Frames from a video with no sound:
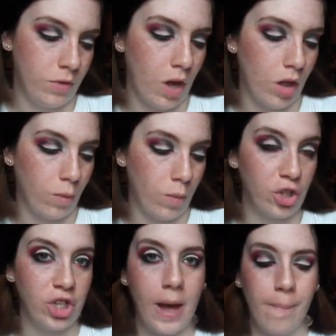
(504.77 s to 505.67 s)
Color
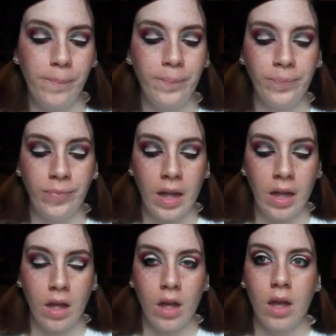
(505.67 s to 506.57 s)
Workshop,
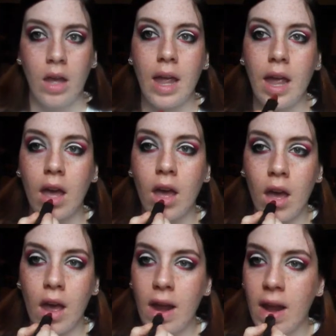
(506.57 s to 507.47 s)

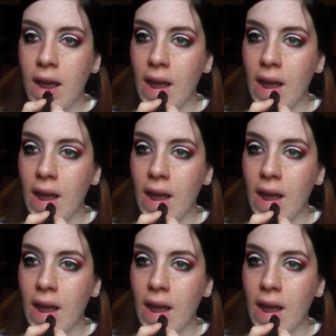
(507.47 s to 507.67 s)
and